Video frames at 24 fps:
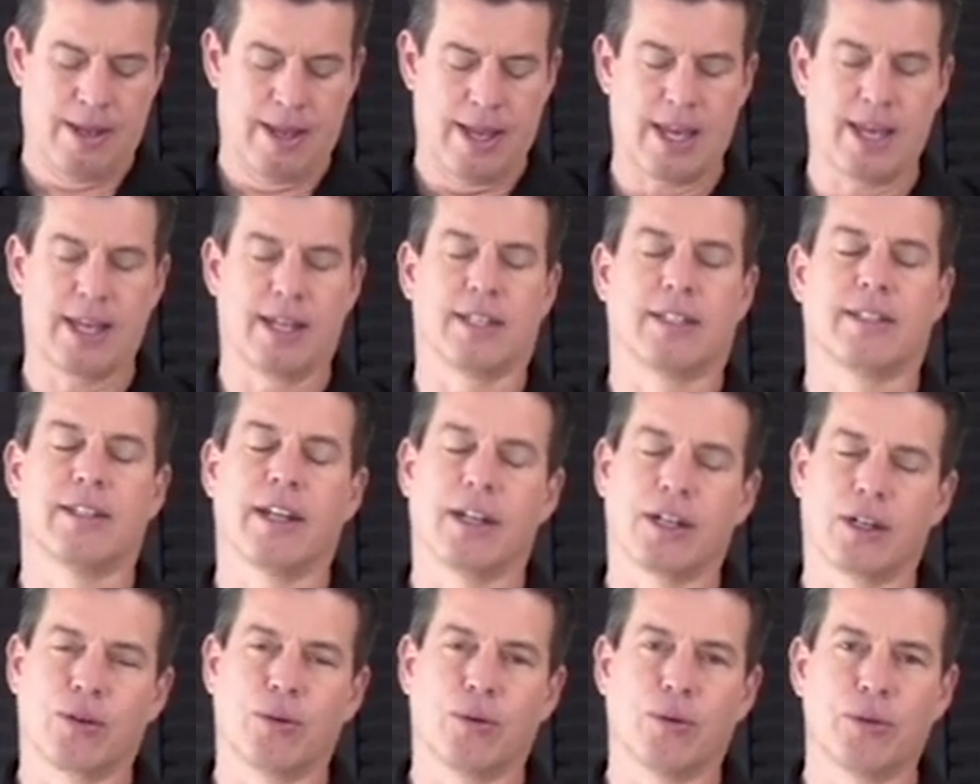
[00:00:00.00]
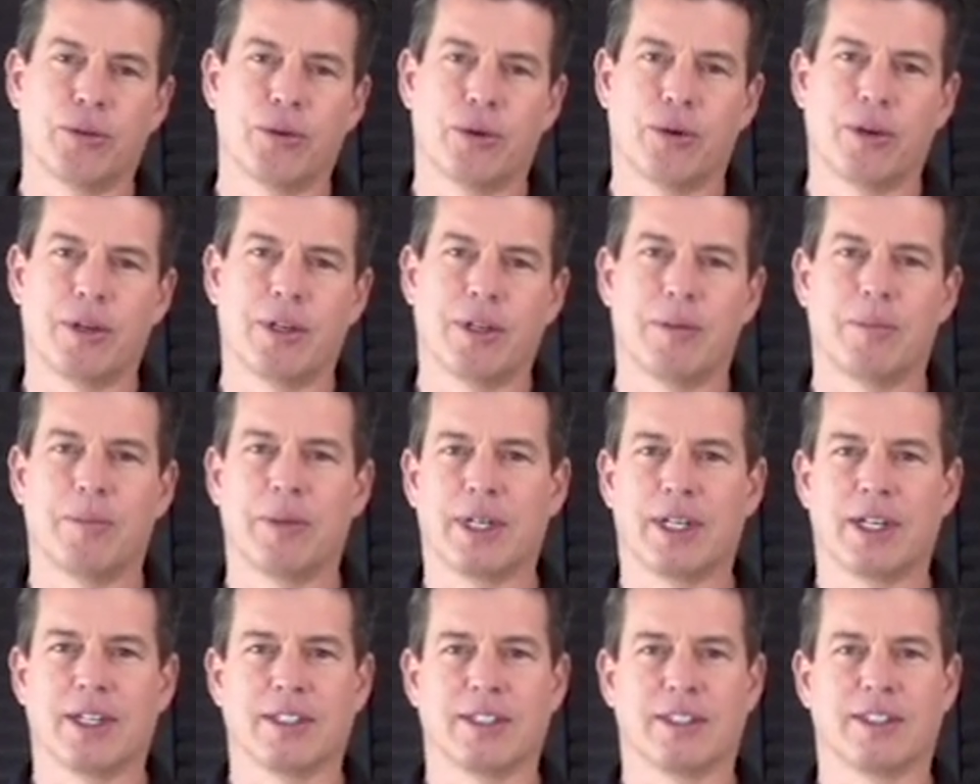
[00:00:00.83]
And it's not a cool toy
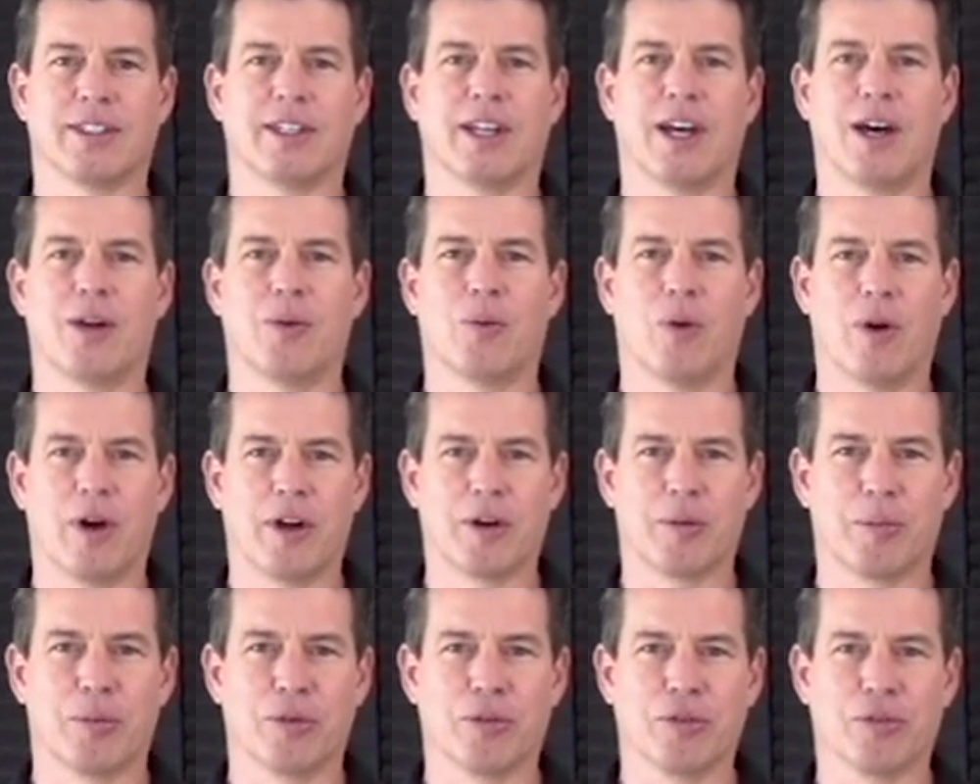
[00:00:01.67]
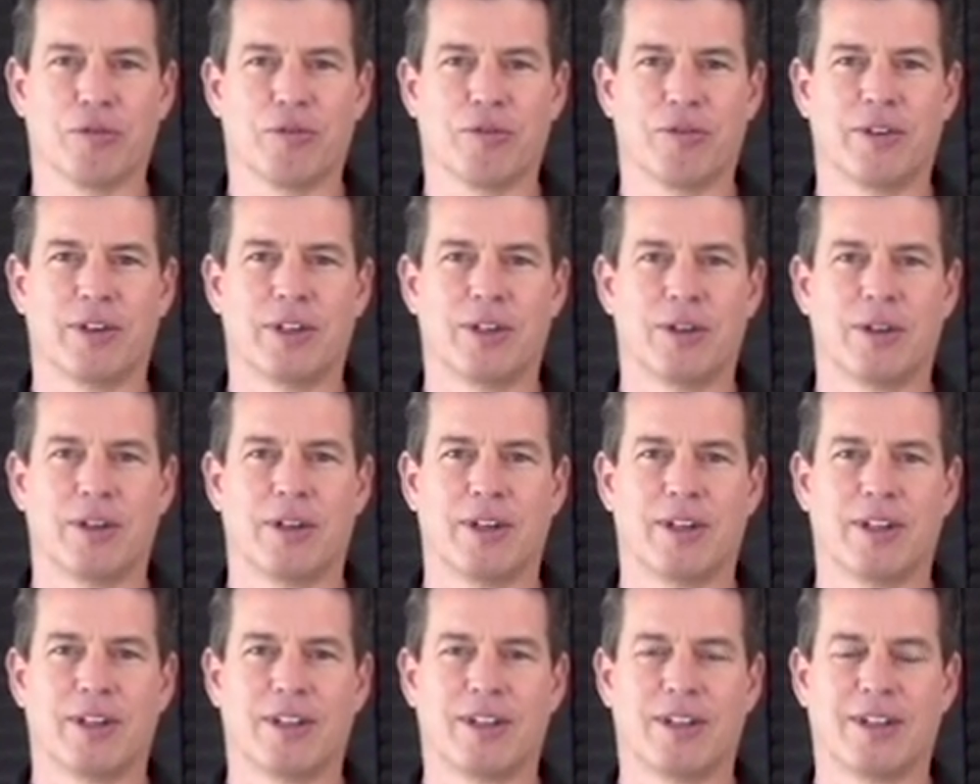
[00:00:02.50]
because it's not waterproof.
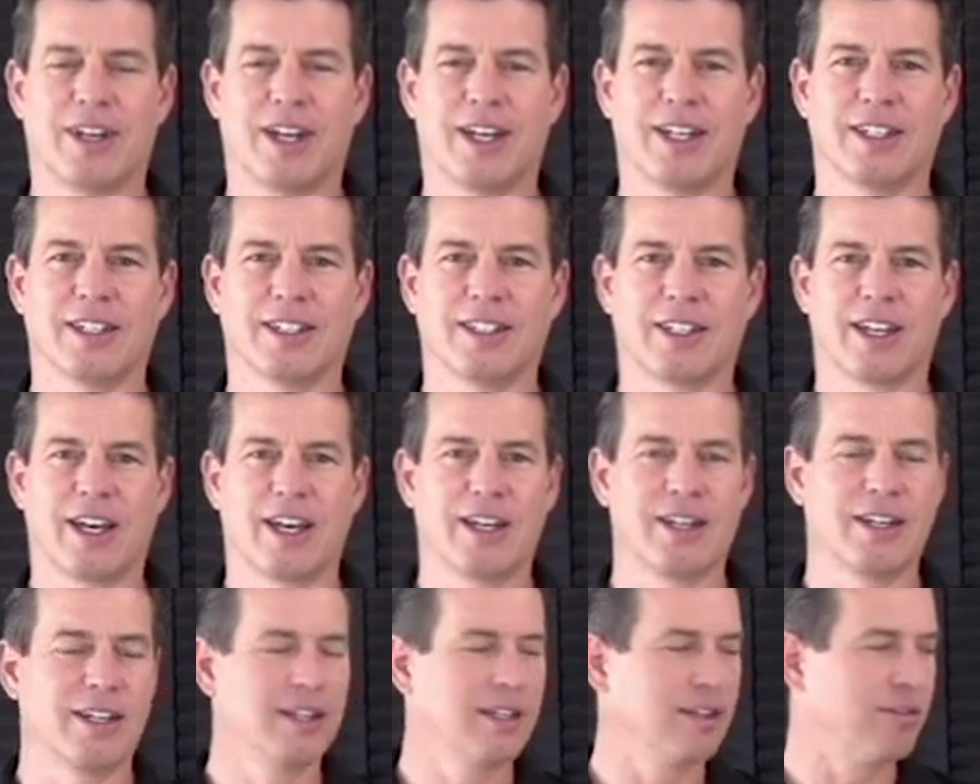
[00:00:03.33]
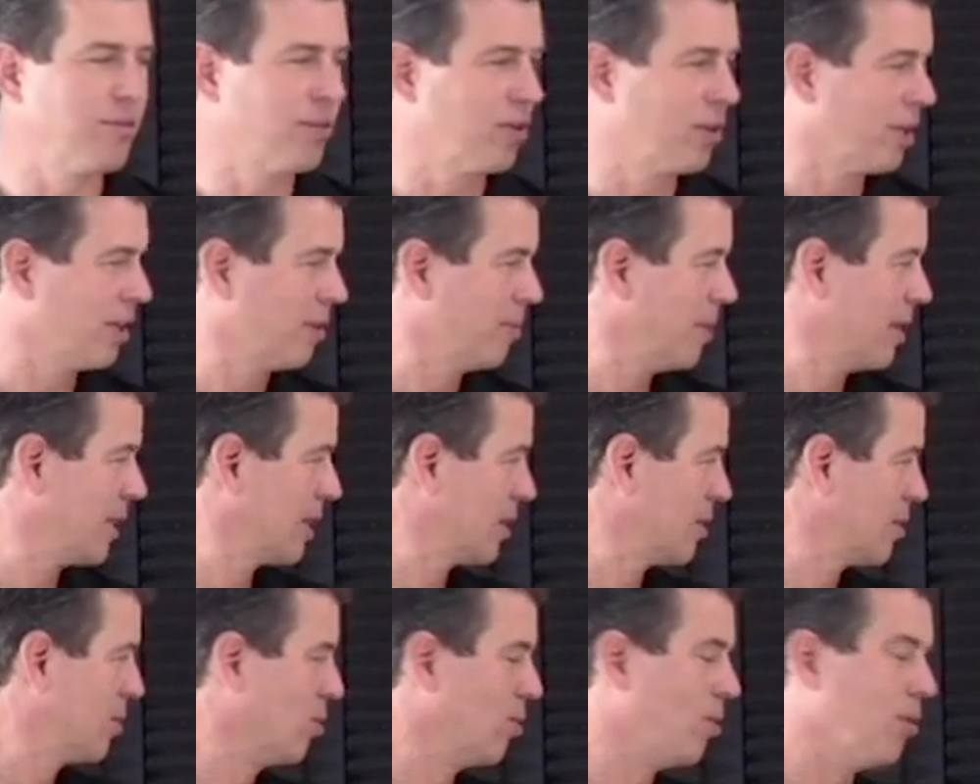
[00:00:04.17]
I decided if we're gonna make
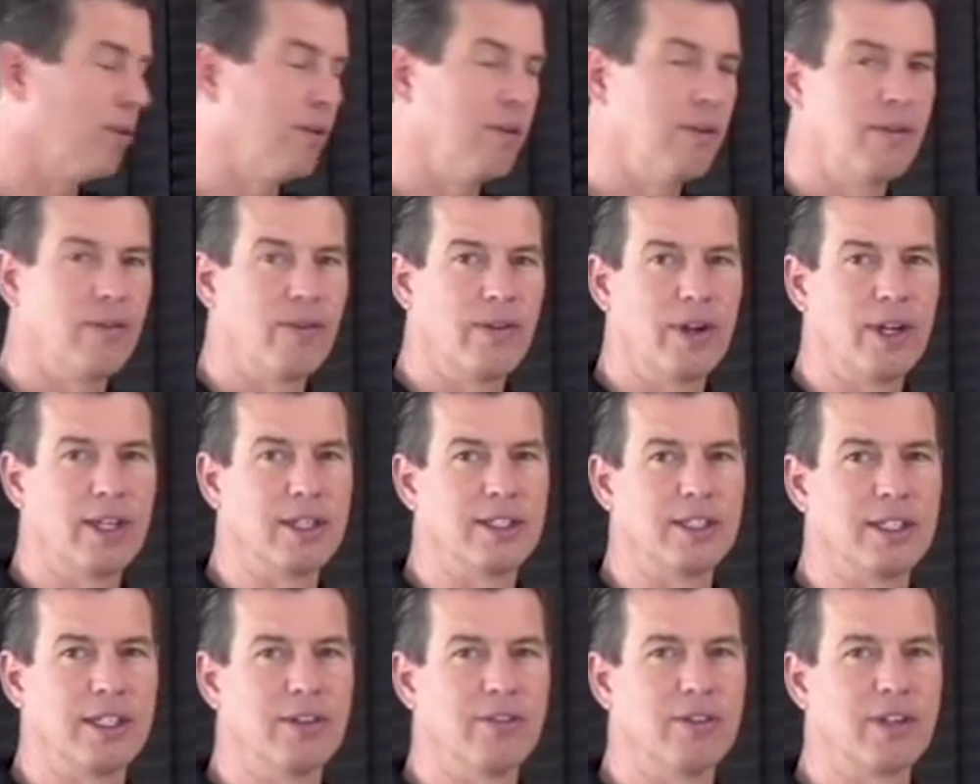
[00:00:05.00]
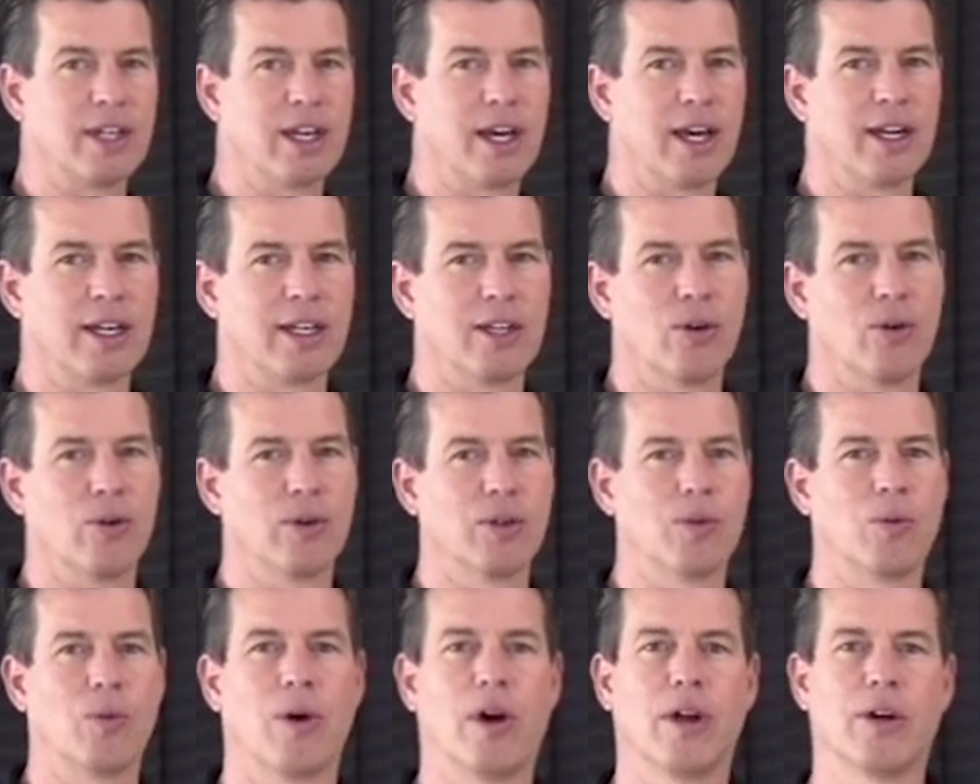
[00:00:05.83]
it cool, it's even gotta go
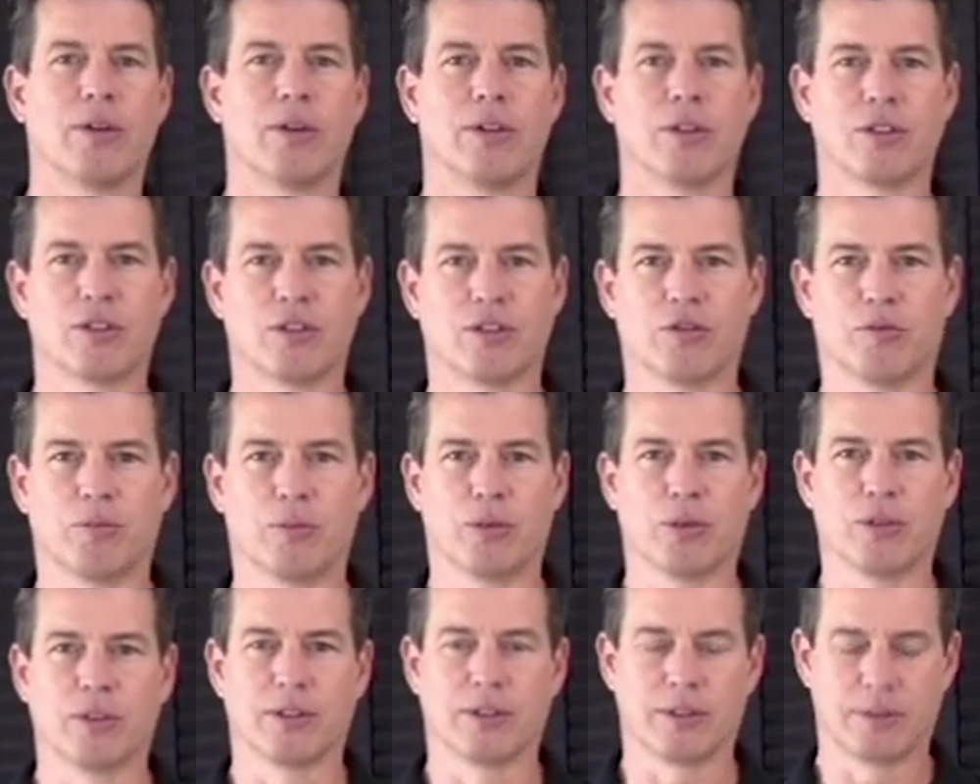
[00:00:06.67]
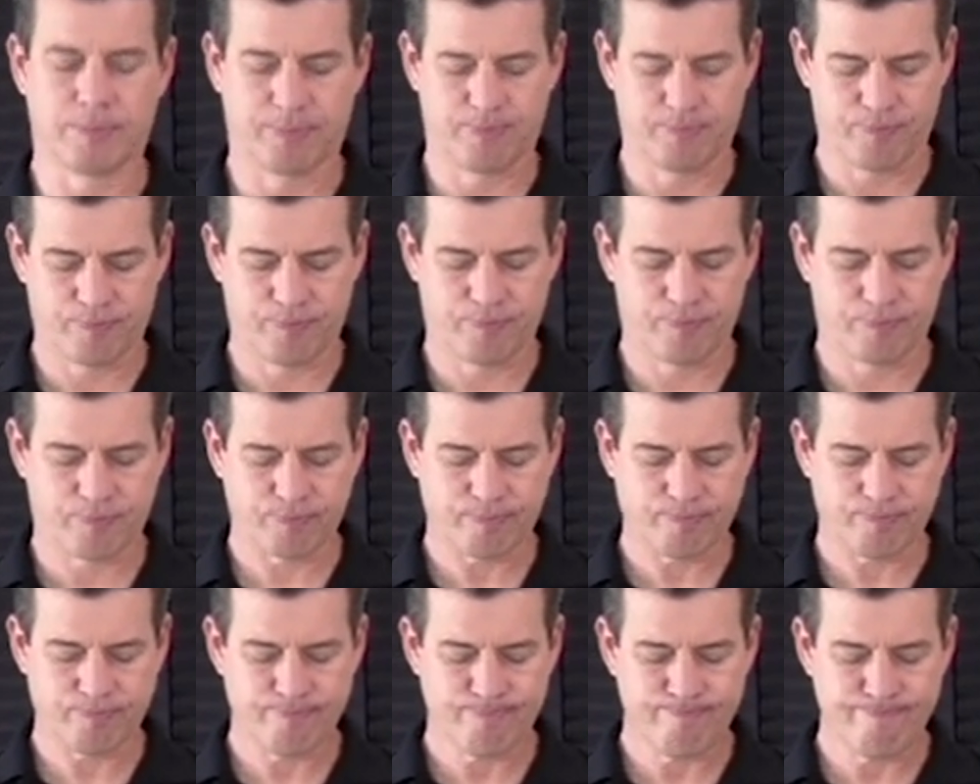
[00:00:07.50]
in the water on the surfboards.
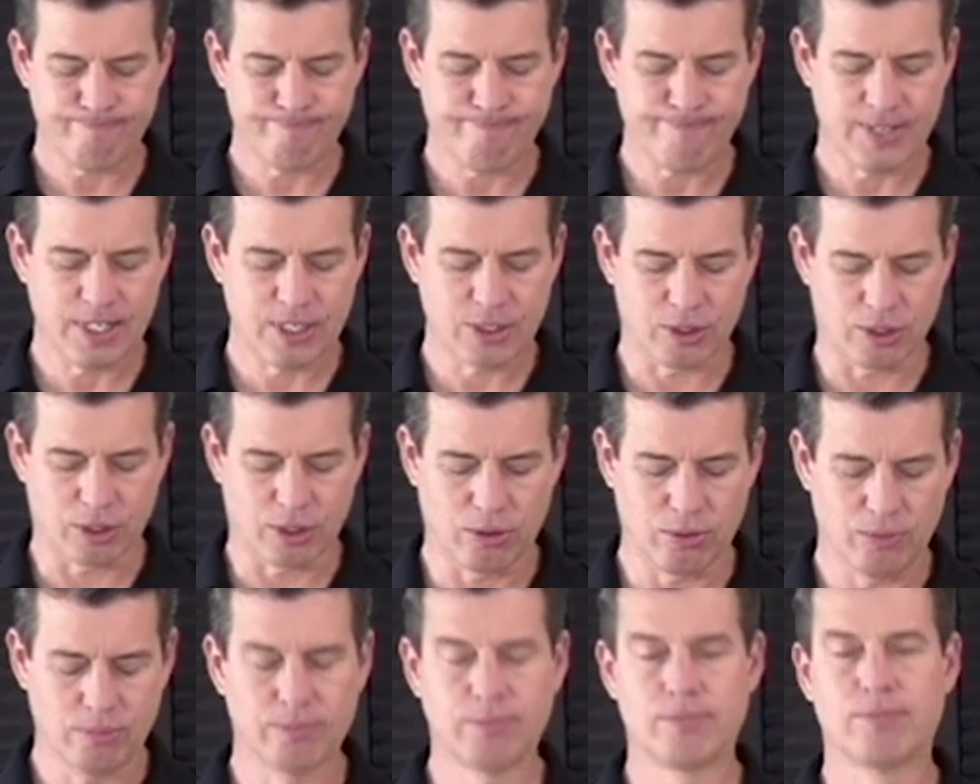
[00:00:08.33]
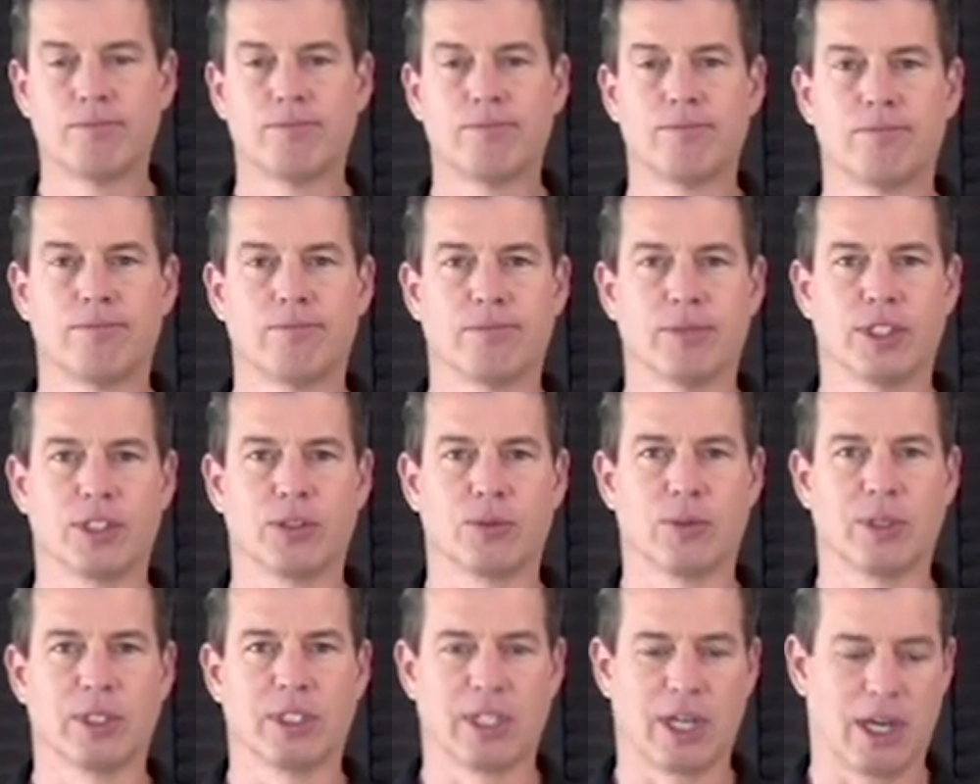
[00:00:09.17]
So,
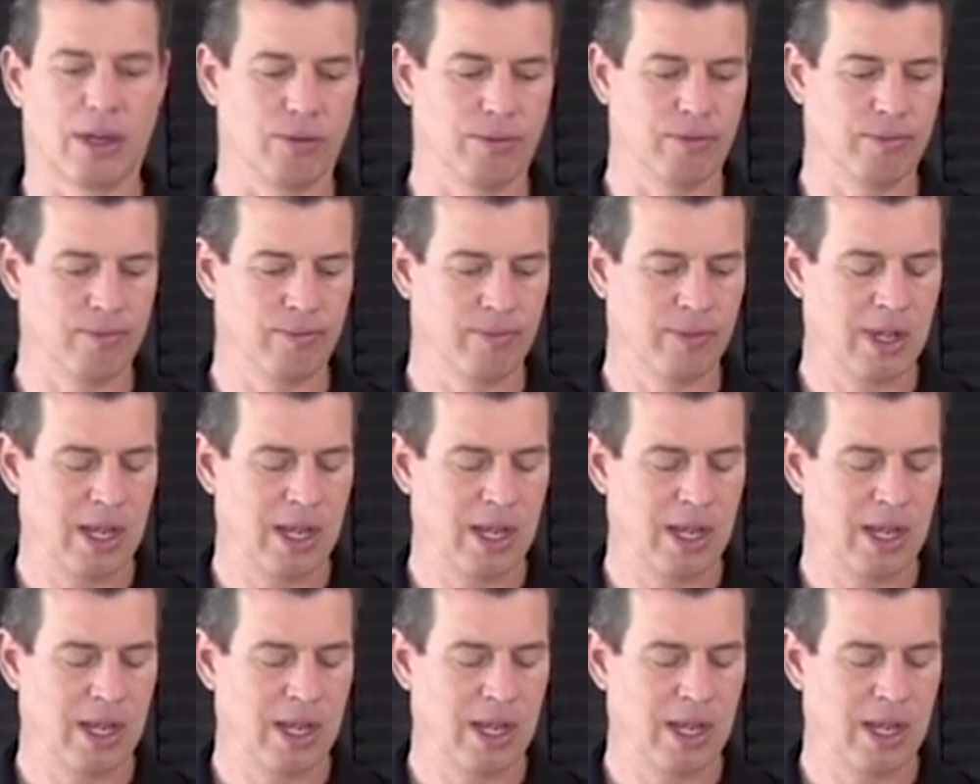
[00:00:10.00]
this one's out.